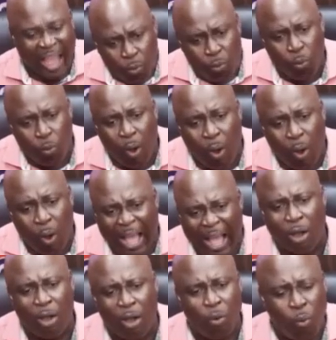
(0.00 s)
and
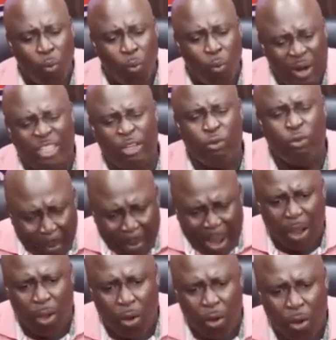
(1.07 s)
why what did
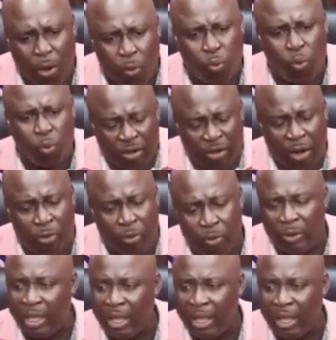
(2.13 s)
Juma was Central Europe?